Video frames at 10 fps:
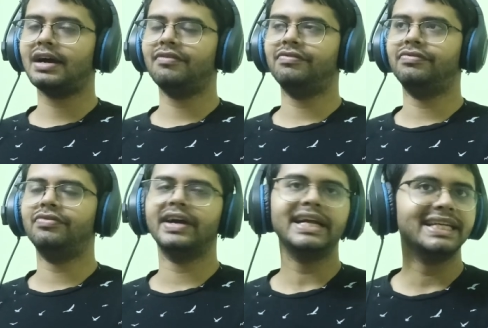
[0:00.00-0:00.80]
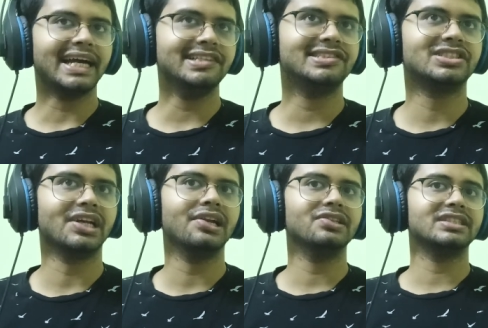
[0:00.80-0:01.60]
a very nice
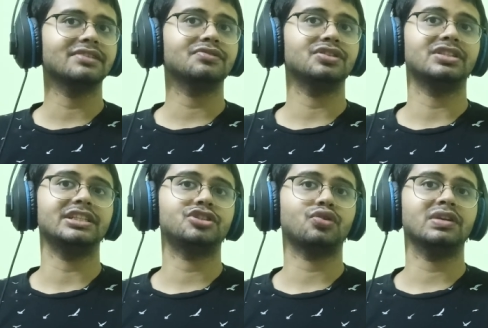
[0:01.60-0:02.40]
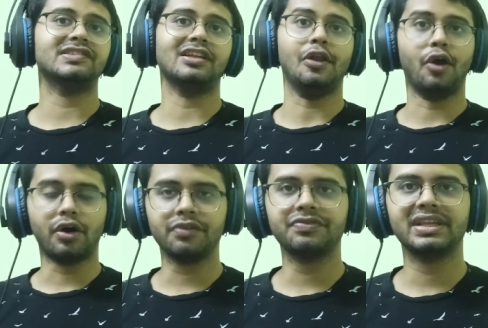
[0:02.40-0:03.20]
trailer they they showed us a lot